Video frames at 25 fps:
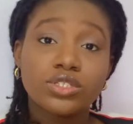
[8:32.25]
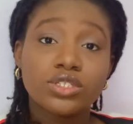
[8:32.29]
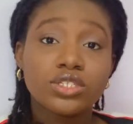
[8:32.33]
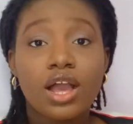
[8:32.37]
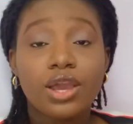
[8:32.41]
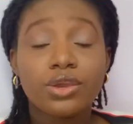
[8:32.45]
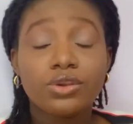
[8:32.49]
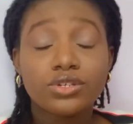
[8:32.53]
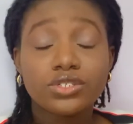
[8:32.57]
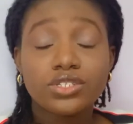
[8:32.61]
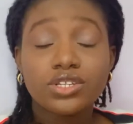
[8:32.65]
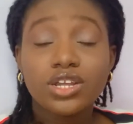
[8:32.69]

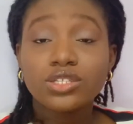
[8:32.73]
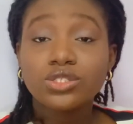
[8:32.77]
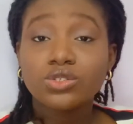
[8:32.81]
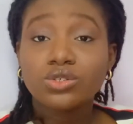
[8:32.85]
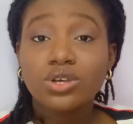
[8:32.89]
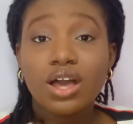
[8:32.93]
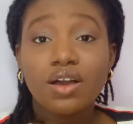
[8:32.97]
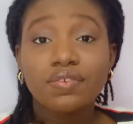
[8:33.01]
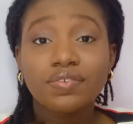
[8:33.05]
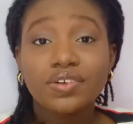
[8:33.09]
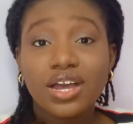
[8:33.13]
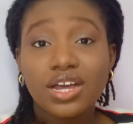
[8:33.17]
you start to
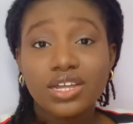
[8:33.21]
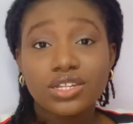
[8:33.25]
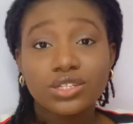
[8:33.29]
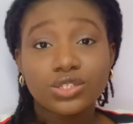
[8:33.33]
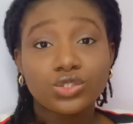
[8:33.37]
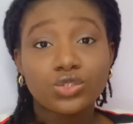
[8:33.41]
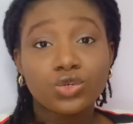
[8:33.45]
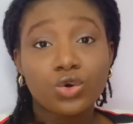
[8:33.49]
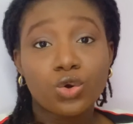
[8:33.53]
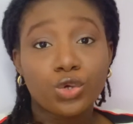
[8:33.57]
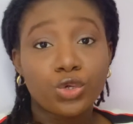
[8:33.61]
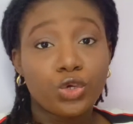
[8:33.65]
have ads
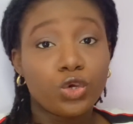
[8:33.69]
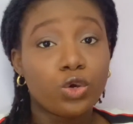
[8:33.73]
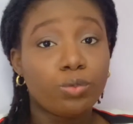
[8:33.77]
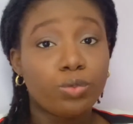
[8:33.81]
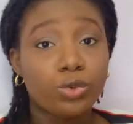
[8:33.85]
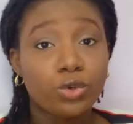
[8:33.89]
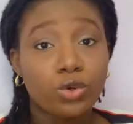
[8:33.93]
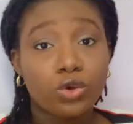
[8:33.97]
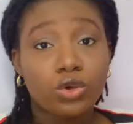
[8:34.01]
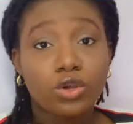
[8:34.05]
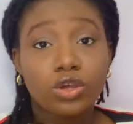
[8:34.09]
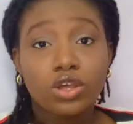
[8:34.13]
on your
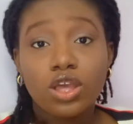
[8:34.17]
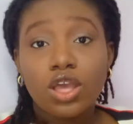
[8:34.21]
blog.